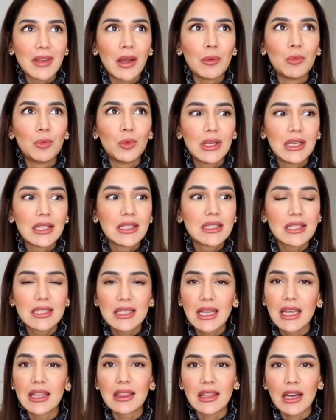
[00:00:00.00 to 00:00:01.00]
I'm willing to
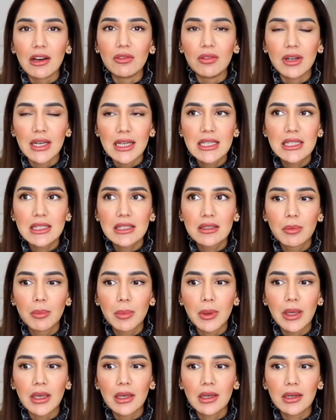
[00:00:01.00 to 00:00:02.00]
take that risk
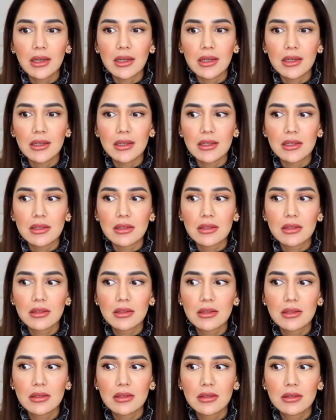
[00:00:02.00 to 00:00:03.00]

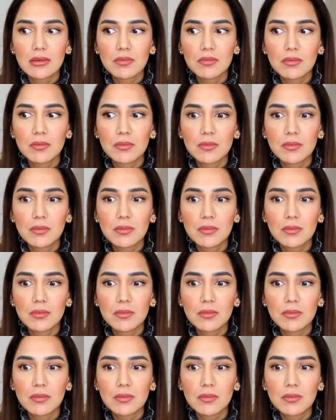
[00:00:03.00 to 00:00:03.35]
because